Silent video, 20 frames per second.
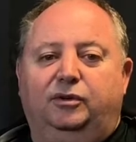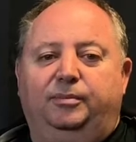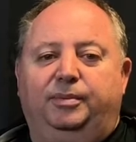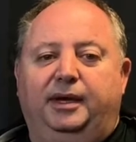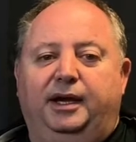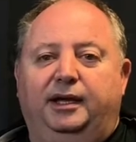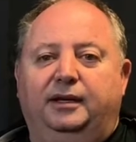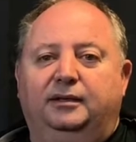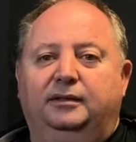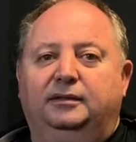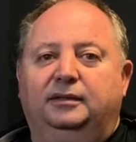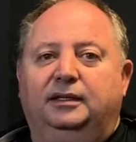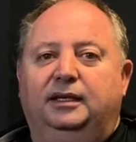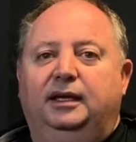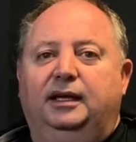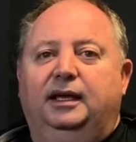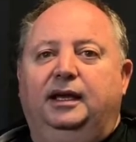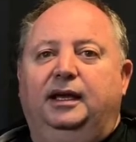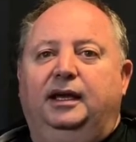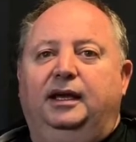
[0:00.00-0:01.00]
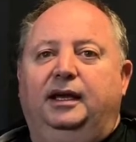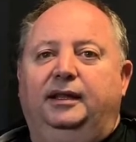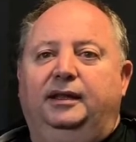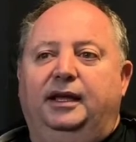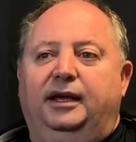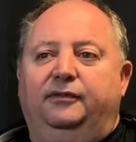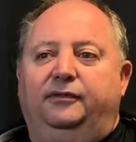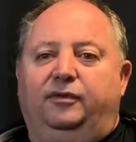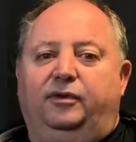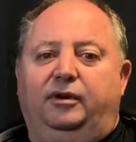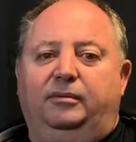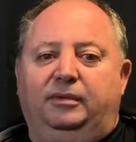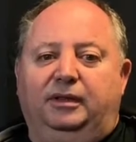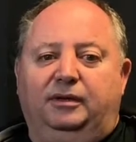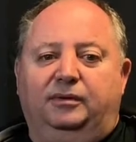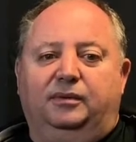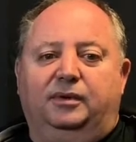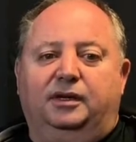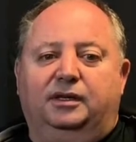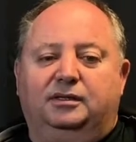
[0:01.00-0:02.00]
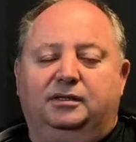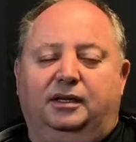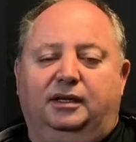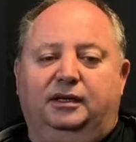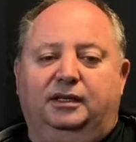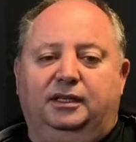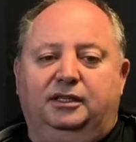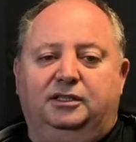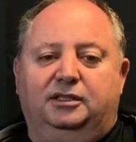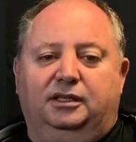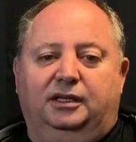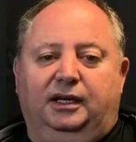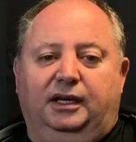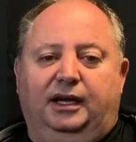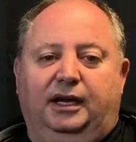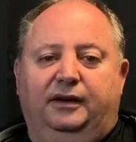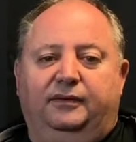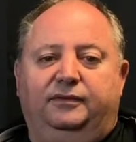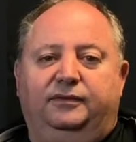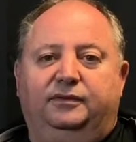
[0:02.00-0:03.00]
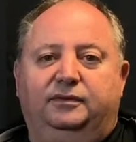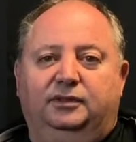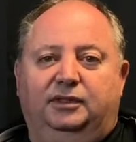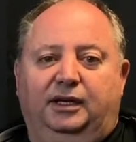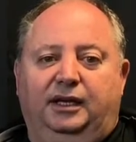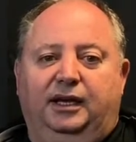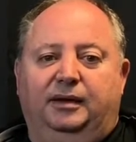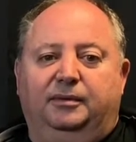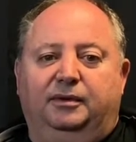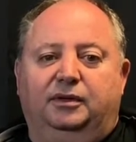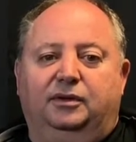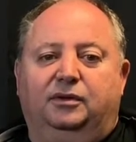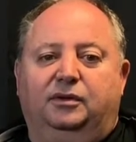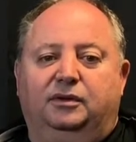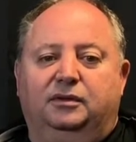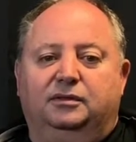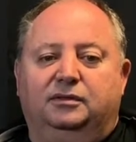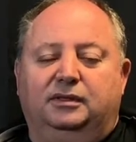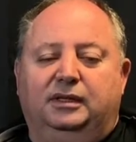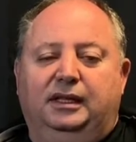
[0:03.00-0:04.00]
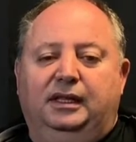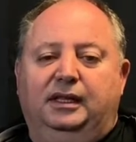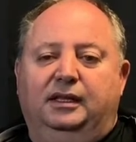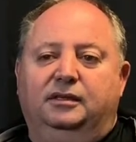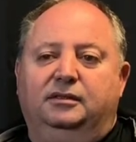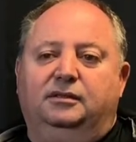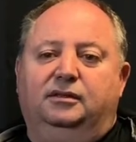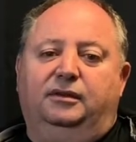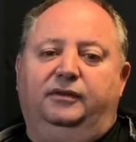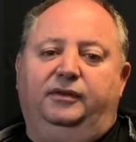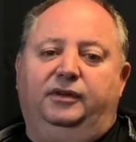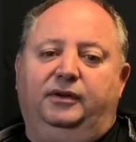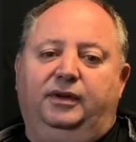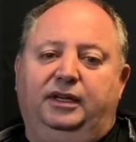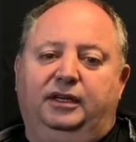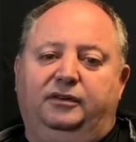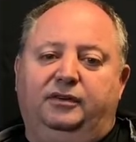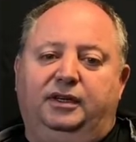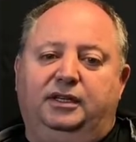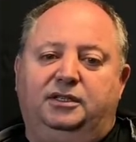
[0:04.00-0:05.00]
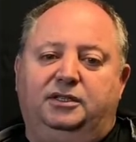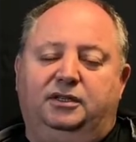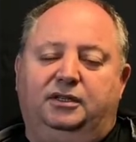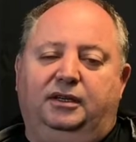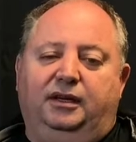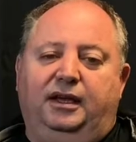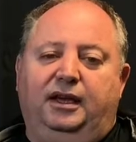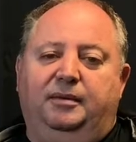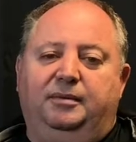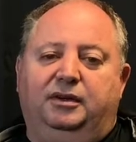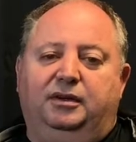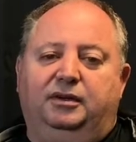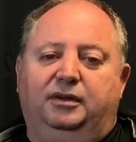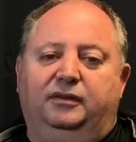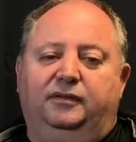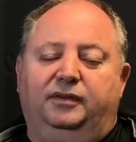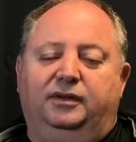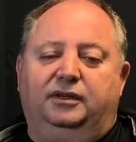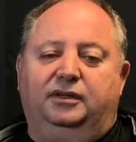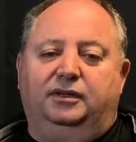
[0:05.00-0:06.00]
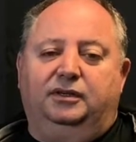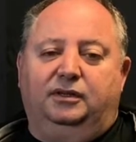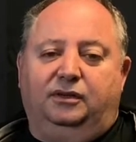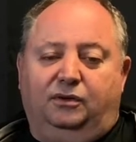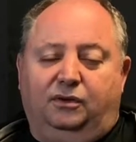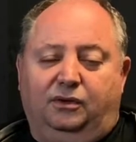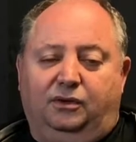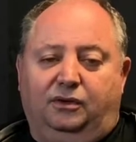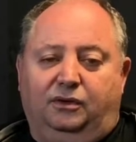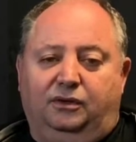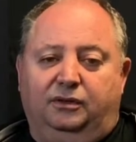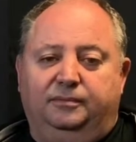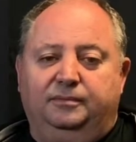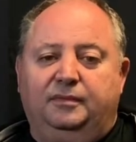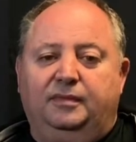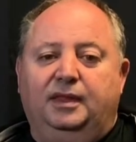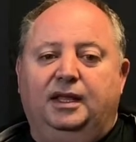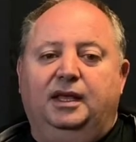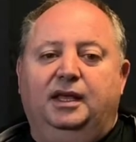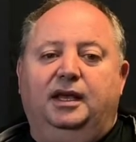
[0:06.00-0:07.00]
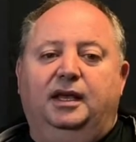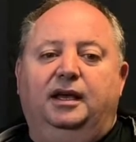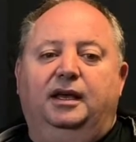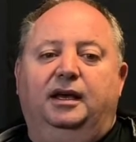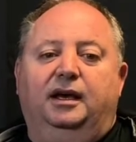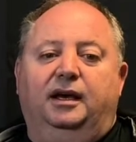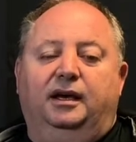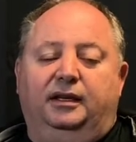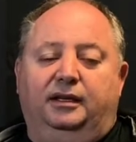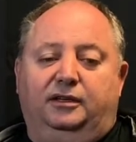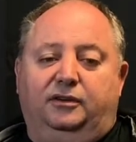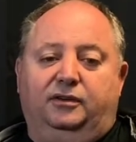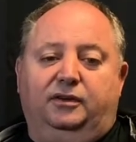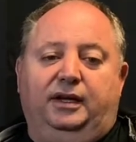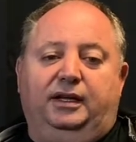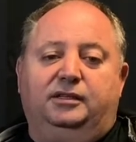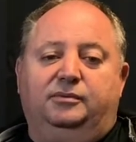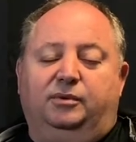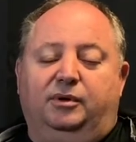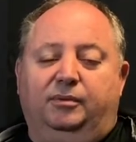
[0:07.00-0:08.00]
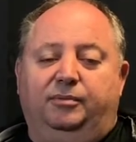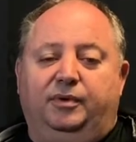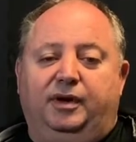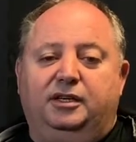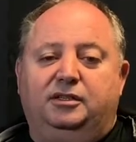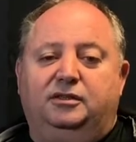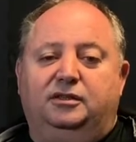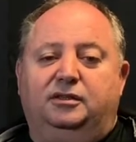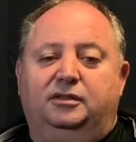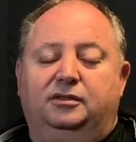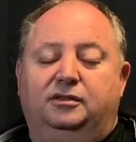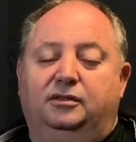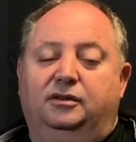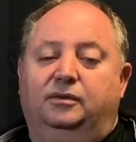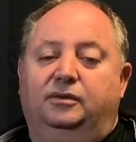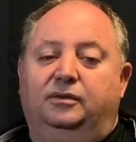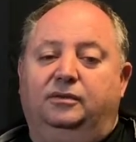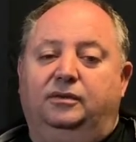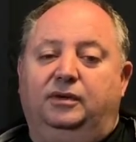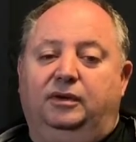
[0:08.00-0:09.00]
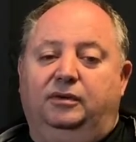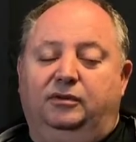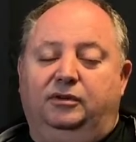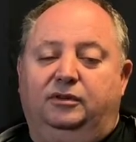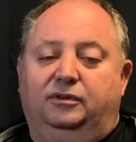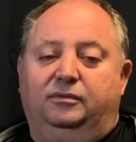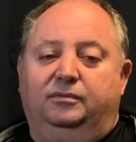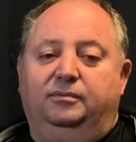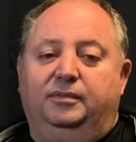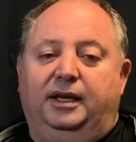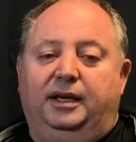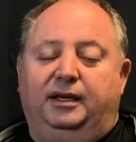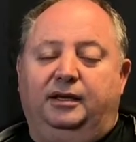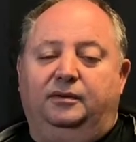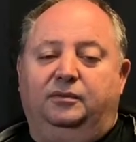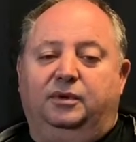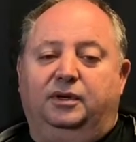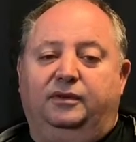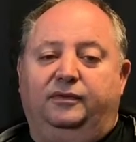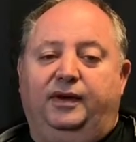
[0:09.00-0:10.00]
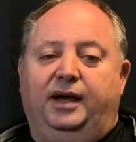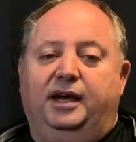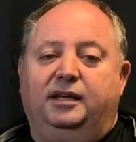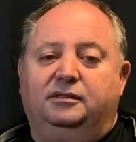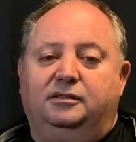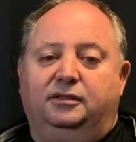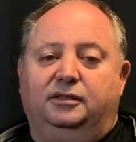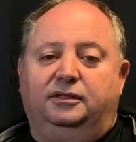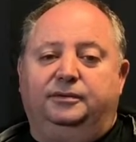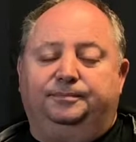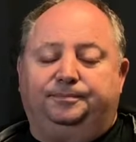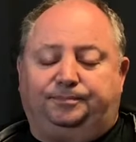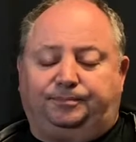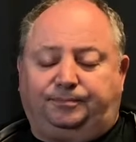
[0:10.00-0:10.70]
pattern, and that formula works on 1.5-inch diameter holes. So if you increase your diameter of your hole, it creates more pressure, so it would make it work faster.